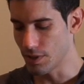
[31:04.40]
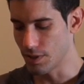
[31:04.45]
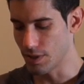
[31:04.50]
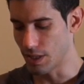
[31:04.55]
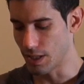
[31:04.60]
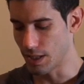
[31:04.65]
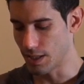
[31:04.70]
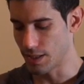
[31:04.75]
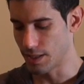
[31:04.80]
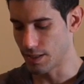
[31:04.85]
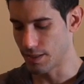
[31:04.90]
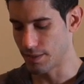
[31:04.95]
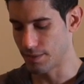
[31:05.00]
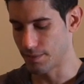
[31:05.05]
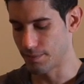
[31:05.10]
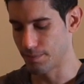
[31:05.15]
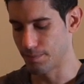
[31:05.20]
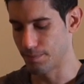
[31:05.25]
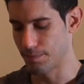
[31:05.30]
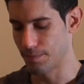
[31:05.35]

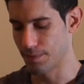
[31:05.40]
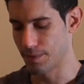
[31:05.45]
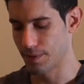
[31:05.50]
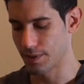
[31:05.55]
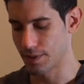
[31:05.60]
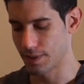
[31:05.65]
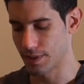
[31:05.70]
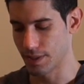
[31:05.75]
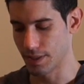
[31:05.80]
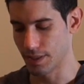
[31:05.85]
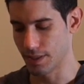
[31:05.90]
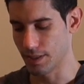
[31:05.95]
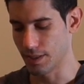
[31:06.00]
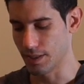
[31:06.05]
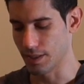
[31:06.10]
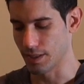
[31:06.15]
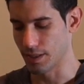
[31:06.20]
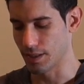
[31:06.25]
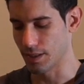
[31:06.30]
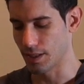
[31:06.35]
Um,
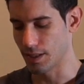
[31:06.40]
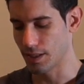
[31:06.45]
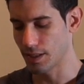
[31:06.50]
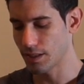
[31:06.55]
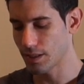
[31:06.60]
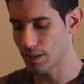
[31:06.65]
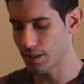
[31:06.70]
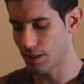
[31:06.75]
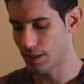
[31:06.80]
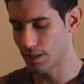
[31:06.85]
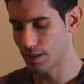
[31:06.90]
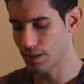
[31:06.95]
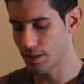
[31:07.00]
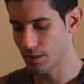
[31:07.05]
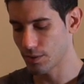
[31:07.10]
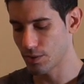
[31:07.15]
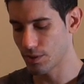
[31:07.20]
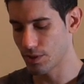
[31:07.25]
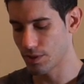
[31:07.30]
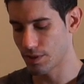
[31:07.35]
um, another
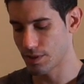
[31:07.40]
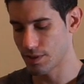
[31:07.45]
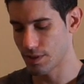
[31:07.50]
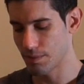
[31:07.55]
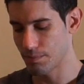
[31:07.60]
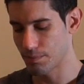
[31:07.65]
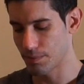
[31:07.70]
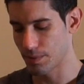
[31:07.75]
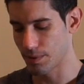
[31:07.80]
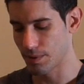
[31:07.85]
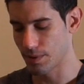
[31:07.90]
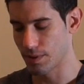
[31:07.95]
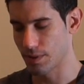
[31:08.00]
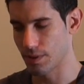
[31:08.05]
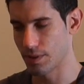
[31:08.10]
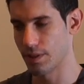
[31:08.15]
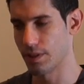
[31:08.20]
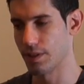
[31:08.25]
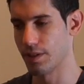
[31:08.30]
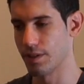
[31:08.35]
another good
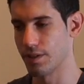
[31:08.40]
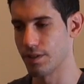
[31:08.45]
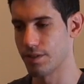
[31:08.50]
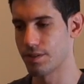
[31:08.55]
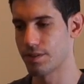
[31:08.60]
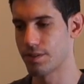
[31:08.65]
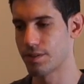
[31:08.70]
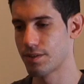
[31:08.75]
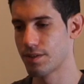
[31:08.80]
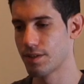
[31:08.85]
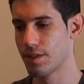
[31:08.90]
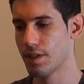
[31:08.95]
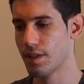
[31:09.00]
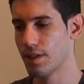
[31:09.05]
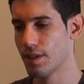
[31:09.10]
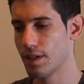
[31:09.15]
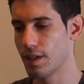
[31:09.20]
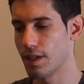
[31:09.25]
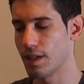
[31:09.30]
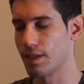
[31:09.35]
example is
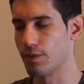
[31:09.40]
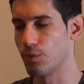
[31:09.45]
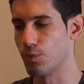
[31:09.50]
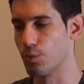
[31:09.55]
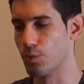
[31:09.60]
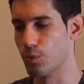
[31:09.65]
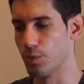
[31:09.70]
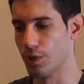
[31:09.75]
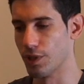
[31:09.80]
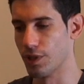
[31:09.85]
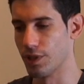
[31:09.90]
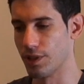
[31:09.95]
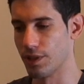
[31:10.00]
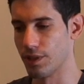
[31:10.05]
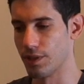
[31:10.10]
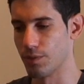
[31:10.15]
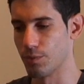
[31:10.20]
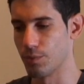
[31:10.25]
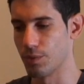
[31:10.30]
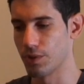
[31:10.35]

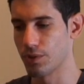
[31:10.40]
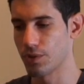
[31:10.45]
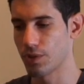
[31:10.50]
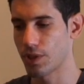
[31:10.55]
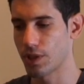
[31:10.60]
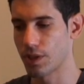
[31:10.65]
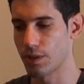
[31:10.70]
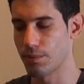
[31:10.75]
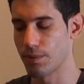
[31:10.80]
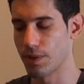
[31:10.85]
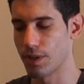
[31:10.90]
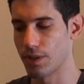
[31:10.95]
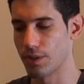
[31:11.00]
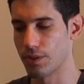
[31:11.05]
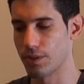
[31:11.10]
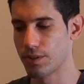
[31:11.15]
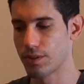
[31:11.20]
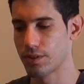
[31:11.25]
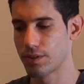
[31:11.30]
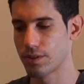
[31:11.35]
when we're talking
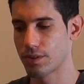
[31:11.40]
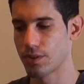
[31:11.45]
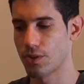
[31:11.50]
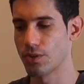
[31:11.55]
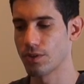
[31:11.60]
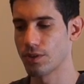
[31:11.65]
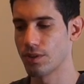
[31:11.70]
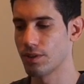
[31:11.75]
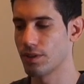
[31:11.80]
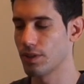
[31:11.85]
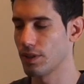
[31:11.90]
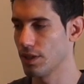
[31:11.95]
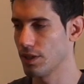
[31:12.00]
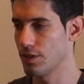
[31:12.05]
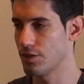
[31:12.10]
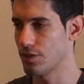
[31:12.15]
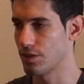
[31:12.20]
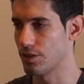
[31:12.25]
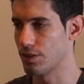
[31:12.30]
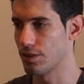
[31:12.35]
about content
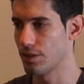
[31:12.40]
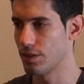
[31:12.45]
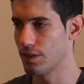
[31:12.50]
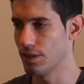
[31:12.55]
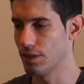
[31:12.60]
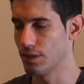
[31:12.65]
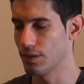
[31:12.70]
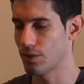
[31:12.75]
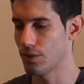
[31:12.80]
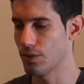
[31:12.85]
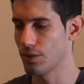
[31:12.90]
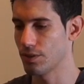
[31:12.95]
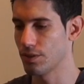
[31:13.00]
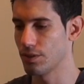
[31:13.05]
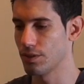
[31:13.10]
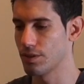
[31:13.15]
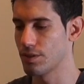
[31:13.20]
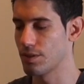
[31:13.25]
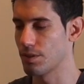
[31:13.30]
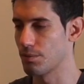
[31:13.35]
creation and
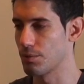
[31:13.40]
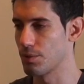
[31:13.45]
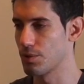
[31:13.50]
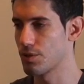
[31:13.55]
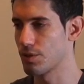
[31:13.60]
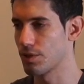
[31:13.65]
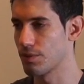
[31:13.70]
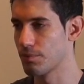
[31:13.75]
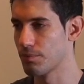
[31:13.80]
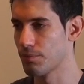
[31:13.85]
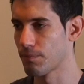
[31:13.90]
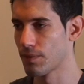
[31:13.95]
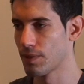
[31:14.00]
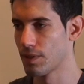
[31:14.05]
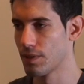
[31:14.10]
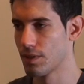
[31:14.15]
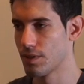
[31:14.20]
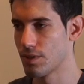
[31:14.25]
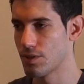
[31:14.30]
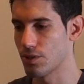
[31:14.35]
content distribution.
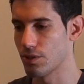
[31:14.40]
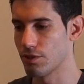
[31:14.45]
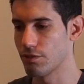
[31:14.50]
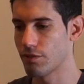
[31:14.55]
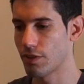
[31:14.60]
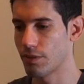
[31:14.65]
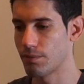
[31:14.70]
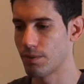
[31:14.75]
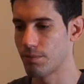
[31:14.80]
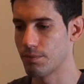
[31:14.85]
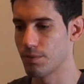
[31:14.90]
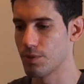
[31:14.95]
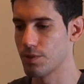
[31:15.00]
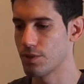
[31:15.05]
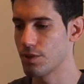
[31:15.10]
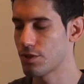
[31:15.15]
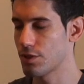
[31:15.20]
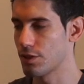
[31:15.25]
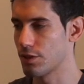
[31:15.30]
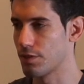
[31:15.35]
So if I'm a
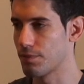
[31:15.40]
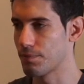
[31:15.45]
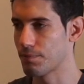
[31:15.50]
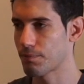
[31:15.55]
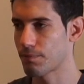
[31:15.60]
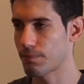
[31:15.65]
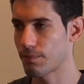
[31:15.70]
musician